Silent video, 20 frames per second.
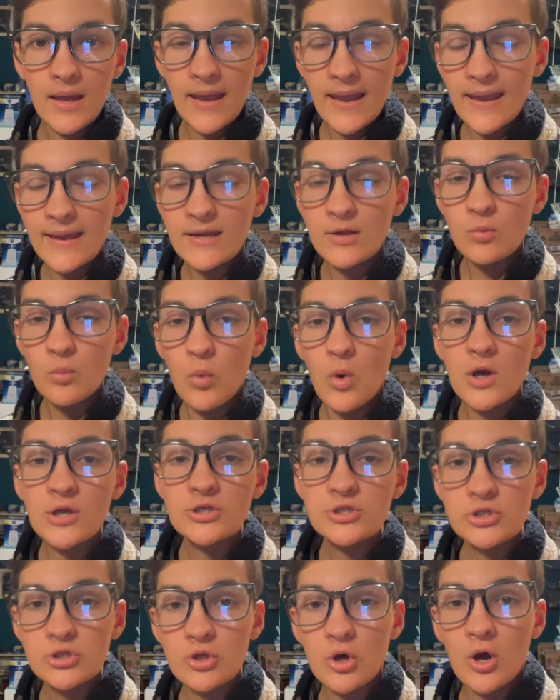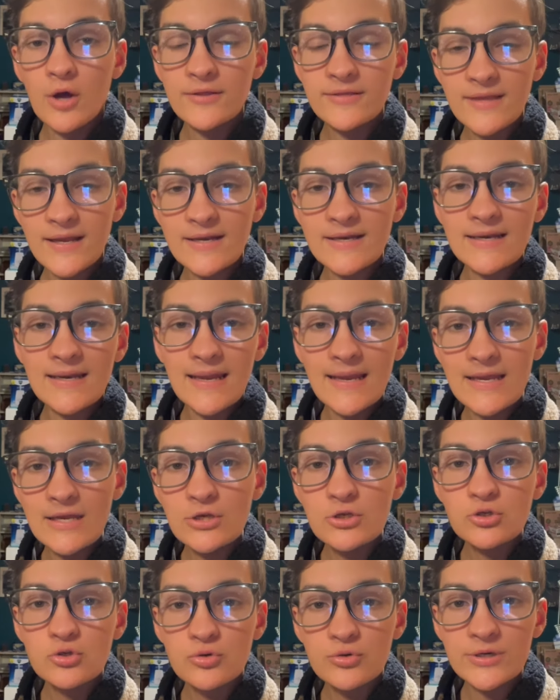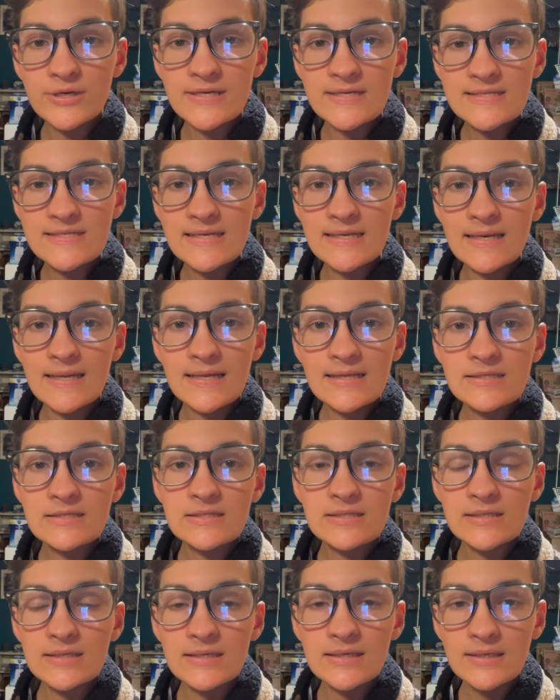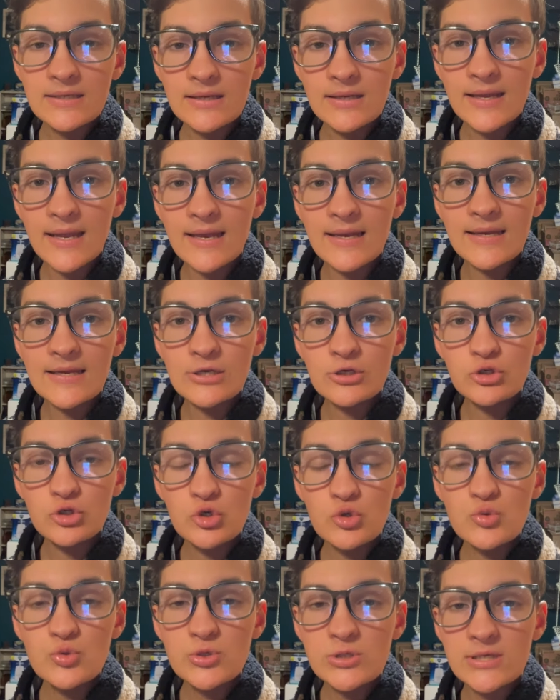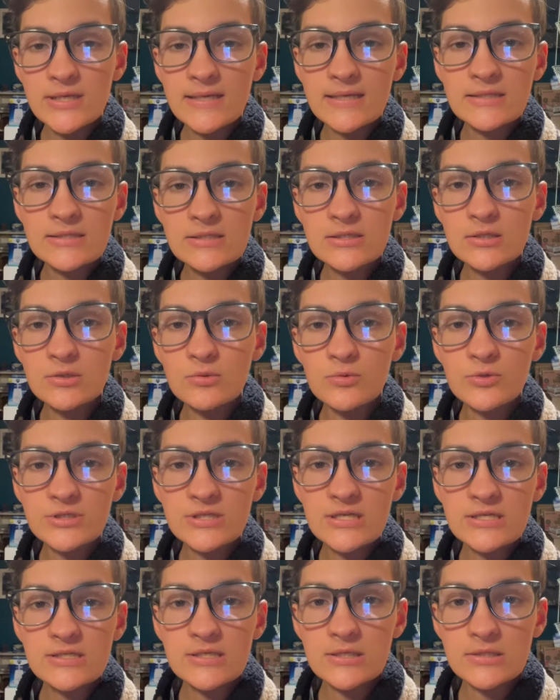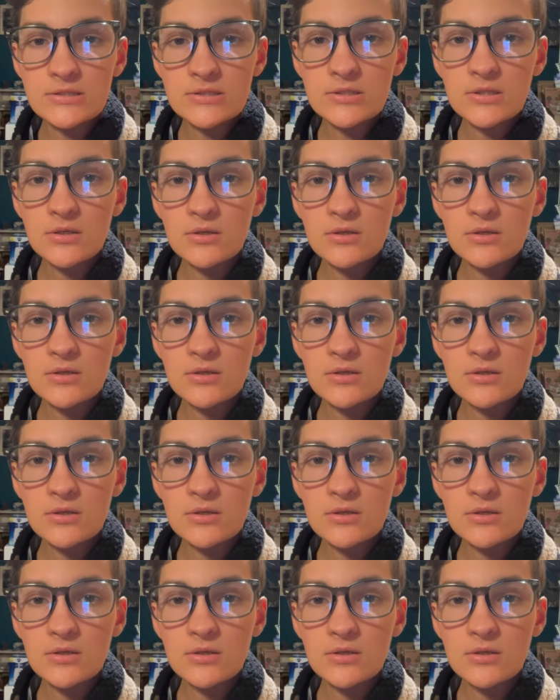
And it was thought that an increase in insulin can induce insulin resistance.